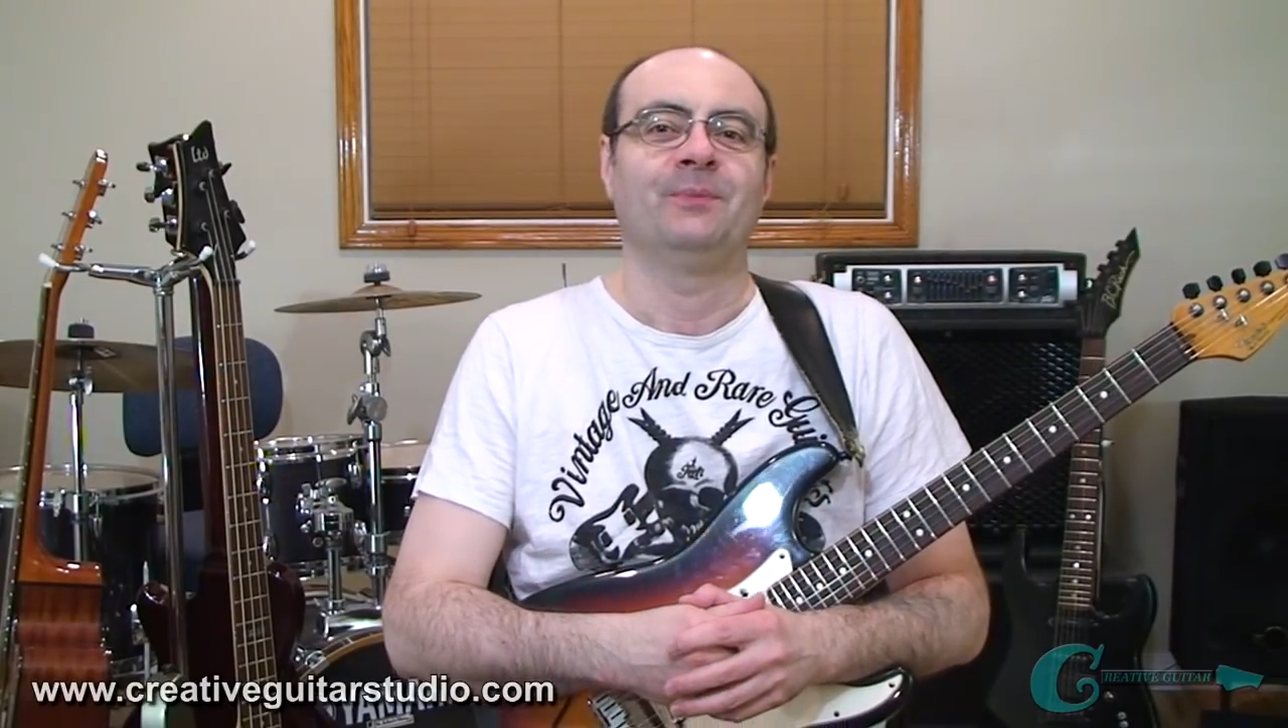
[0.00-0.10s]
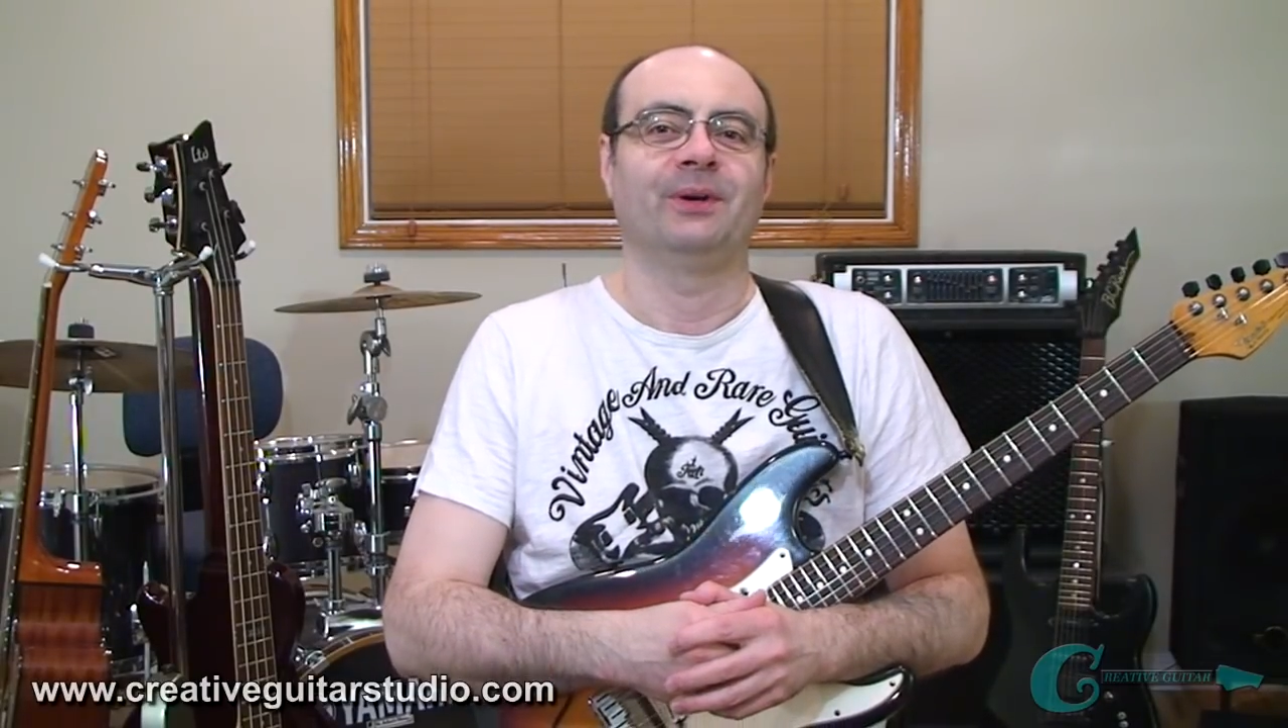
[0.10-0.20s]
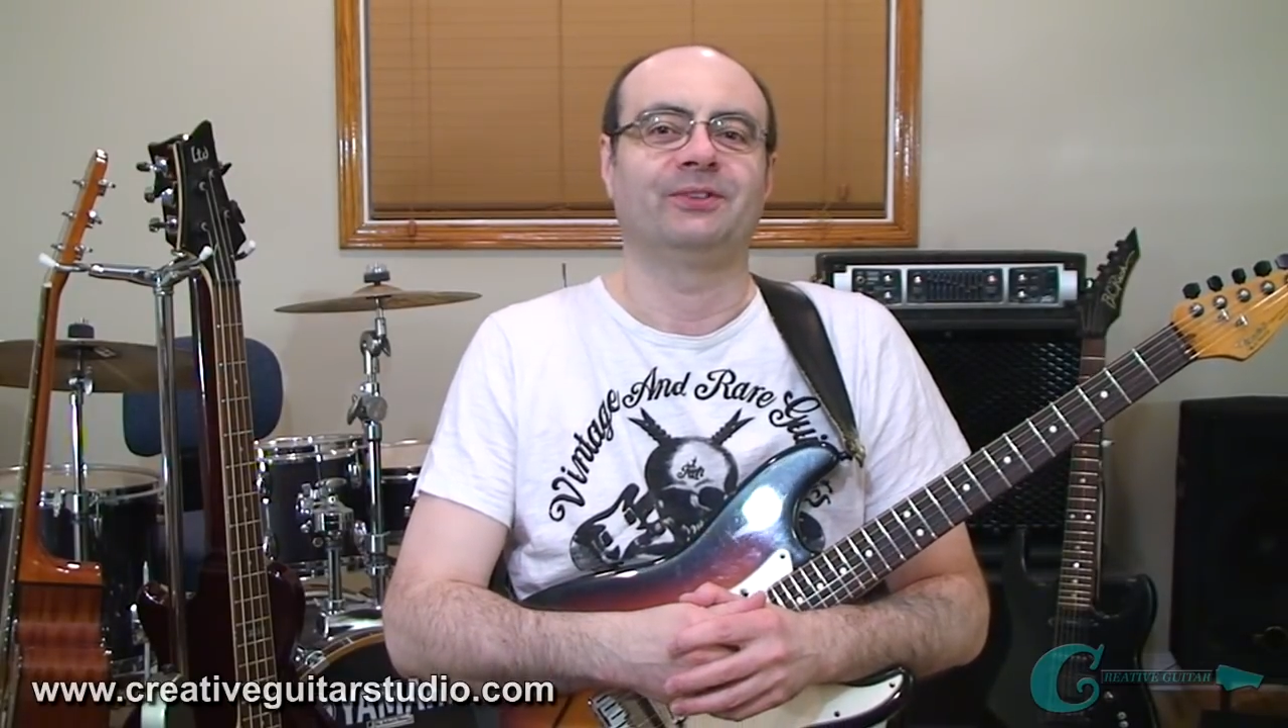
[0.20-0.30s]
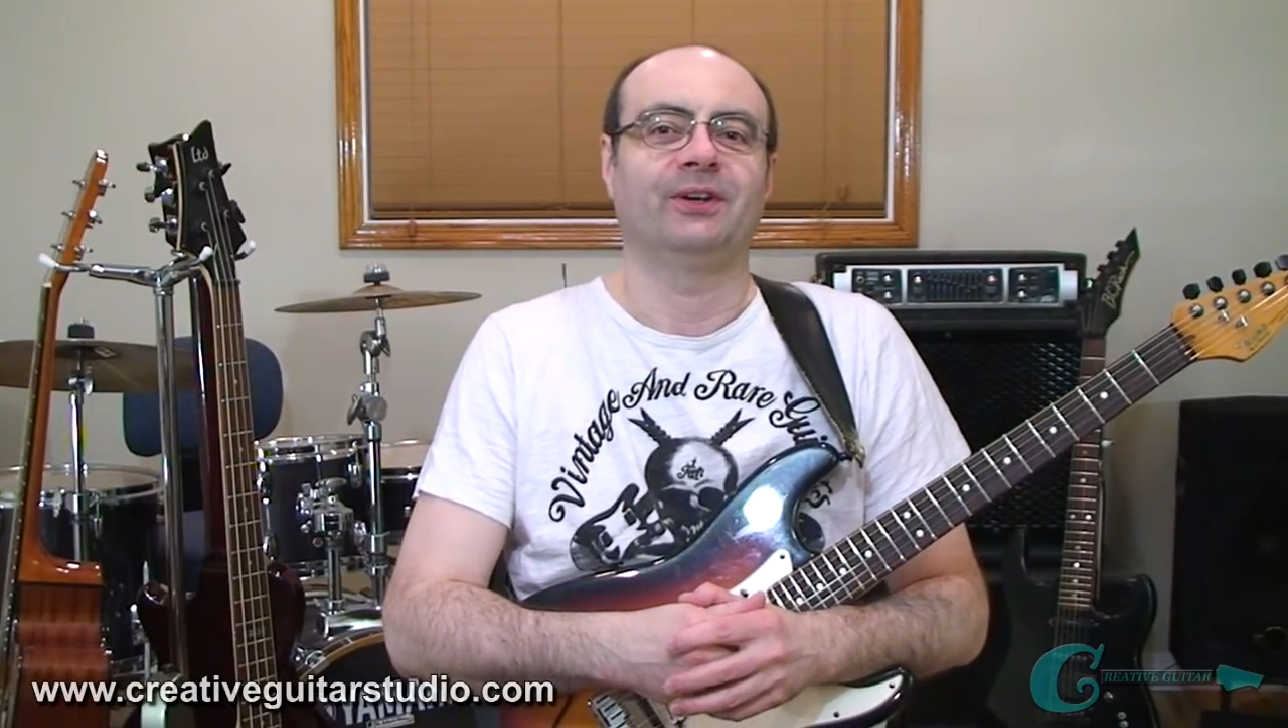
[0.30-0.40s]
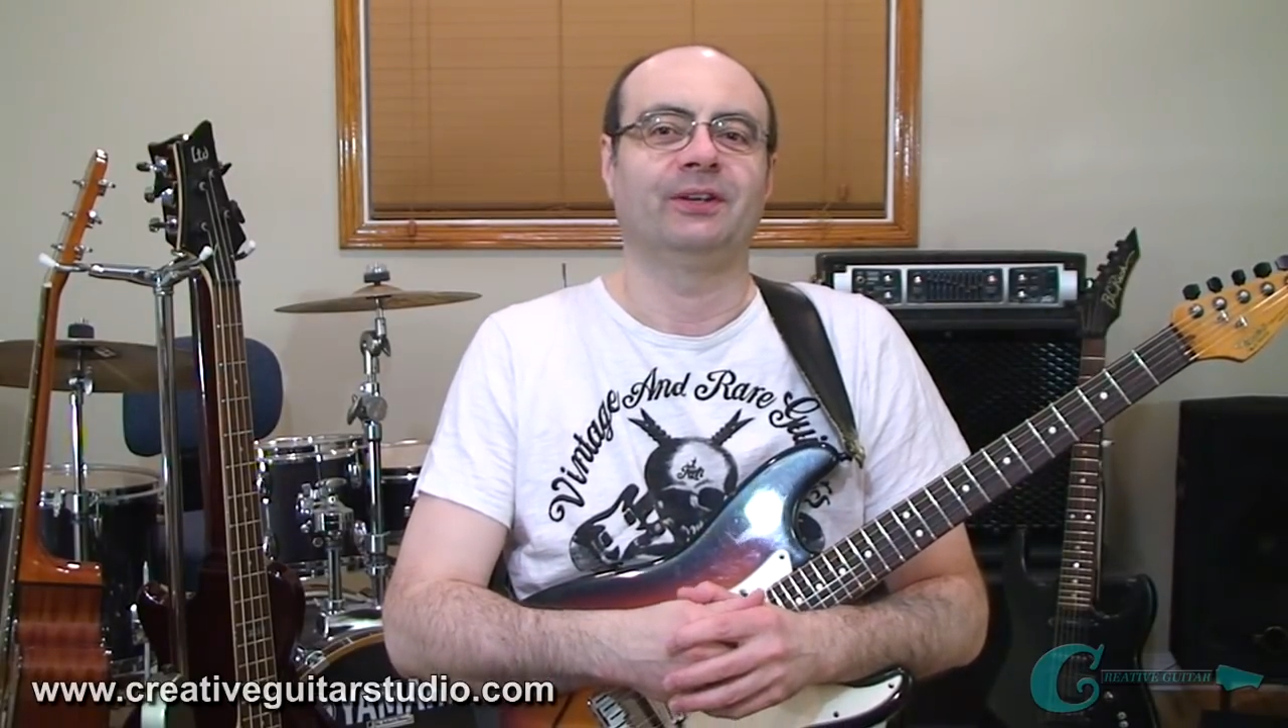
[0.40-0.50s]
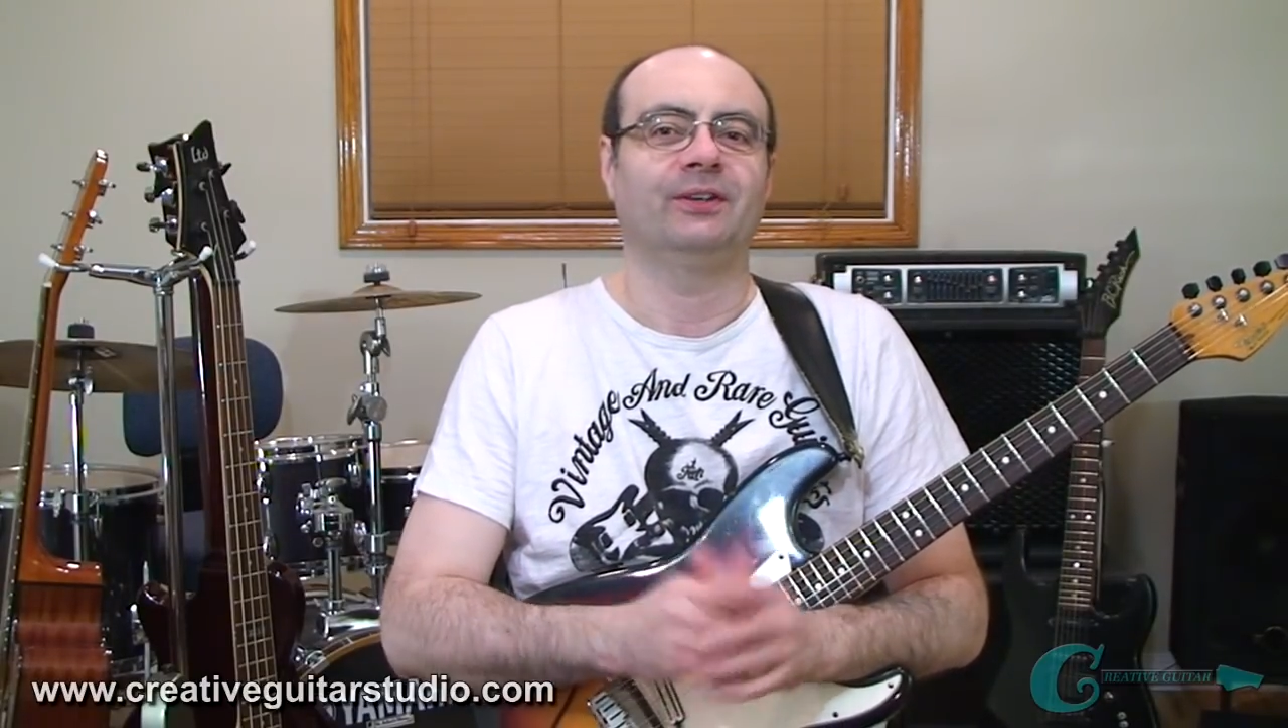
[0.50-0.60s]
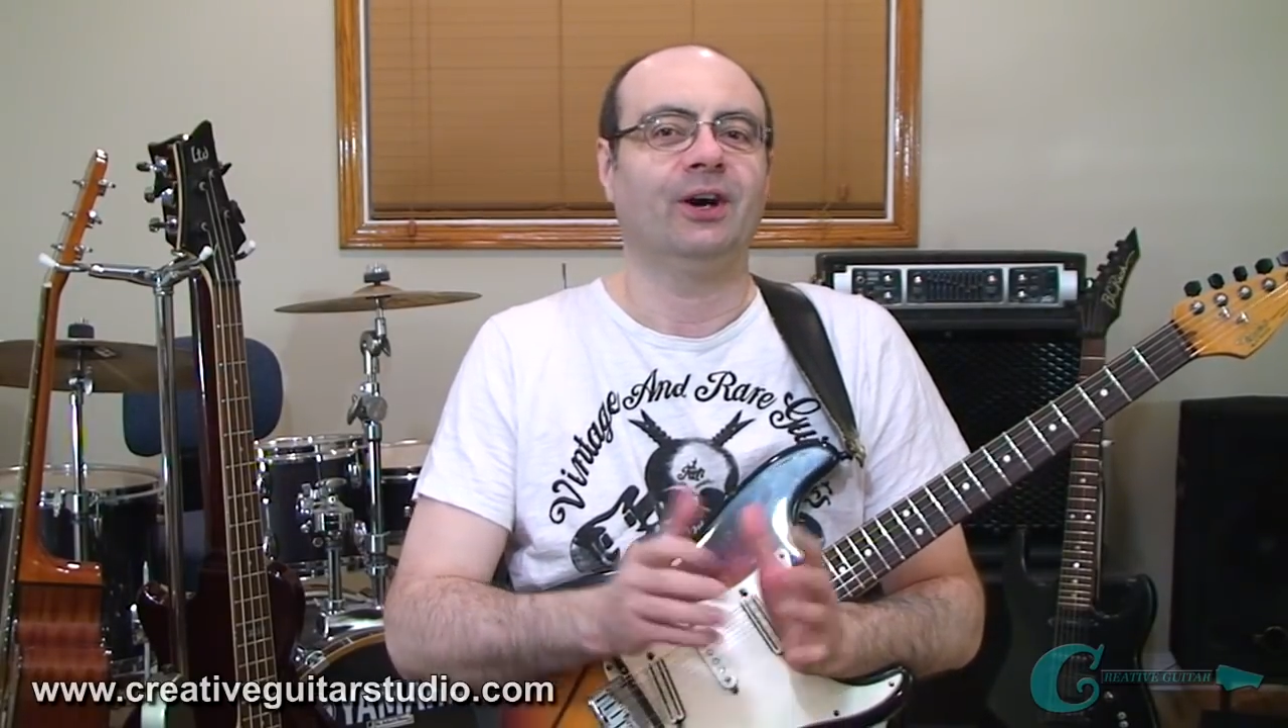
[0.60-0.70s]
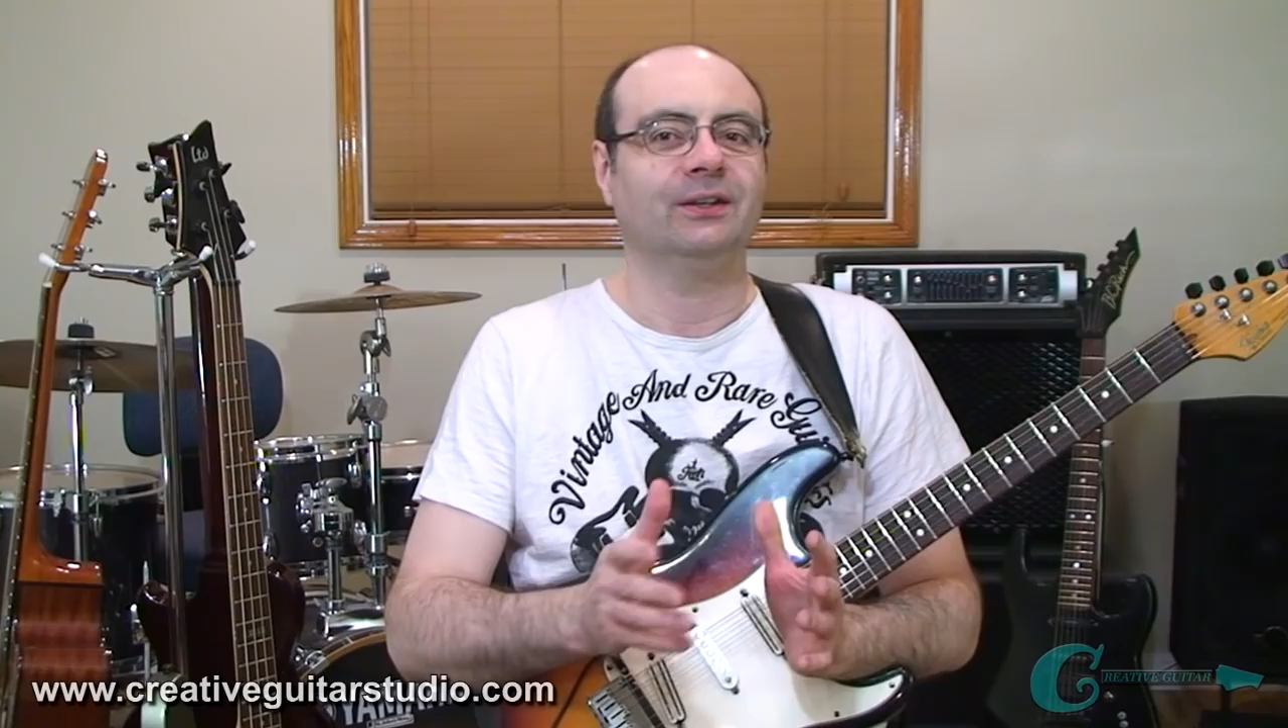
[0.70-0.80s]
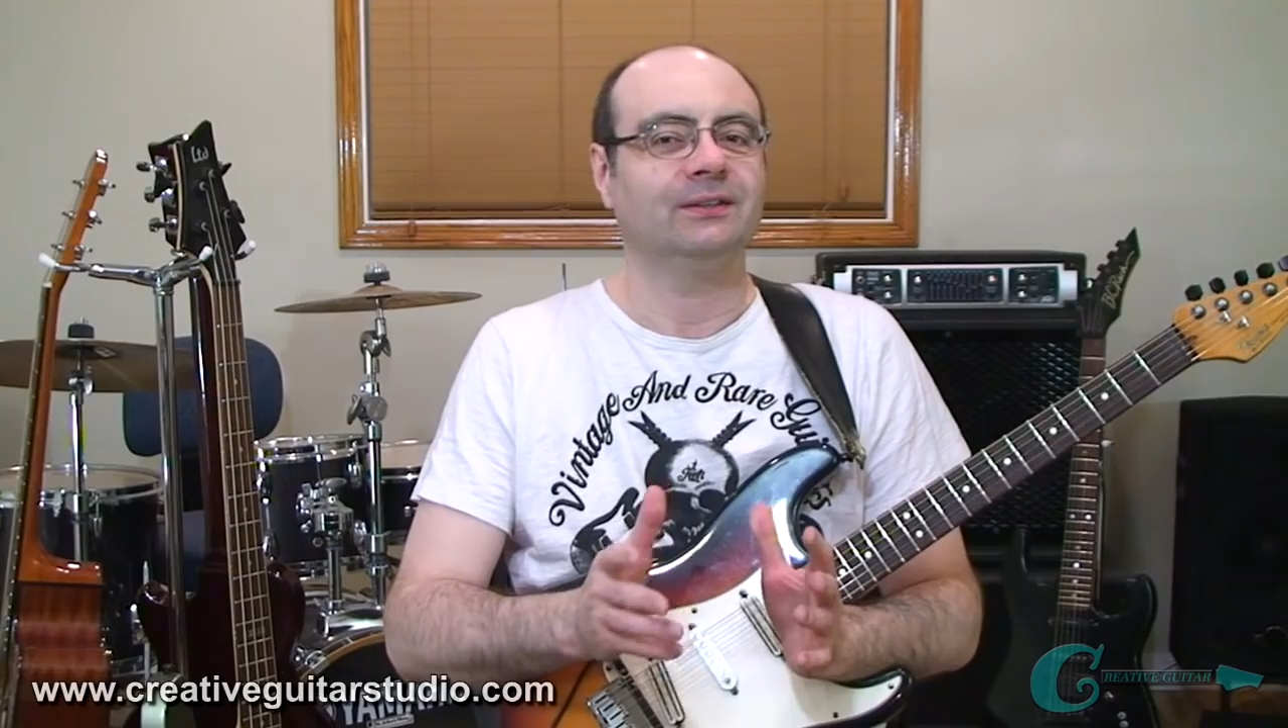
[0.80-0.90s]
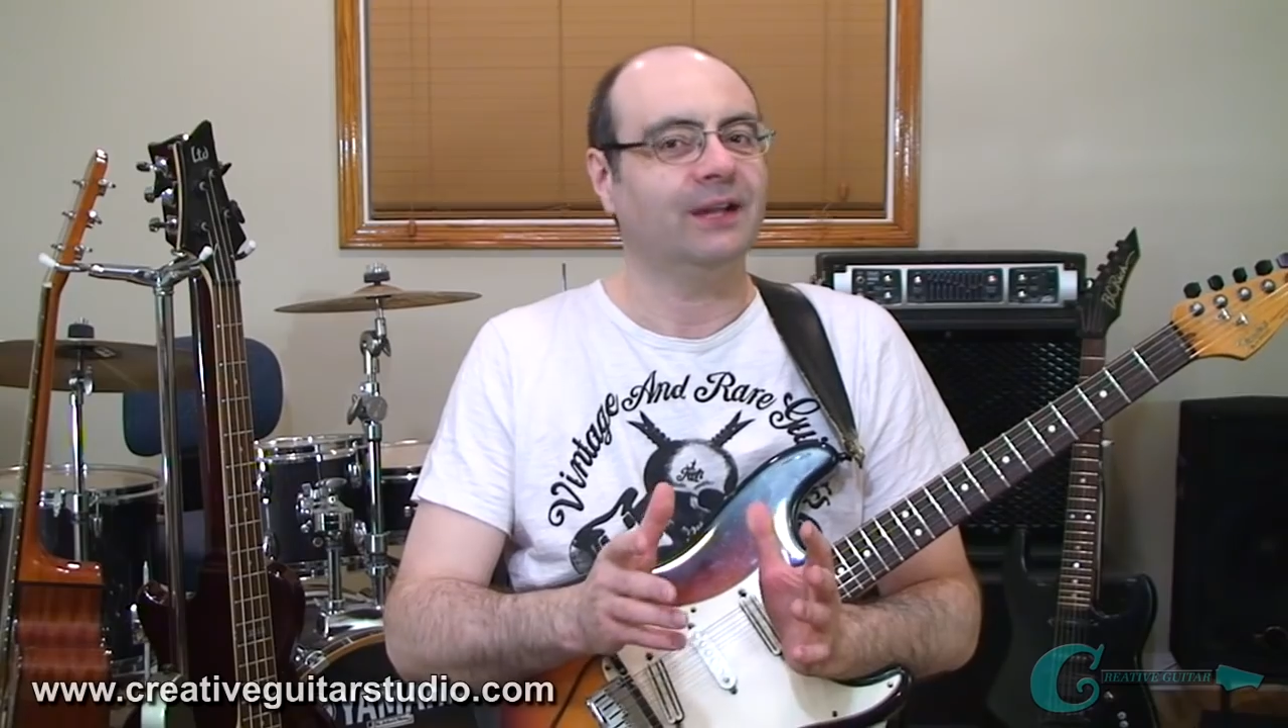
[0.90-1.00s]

But uh, not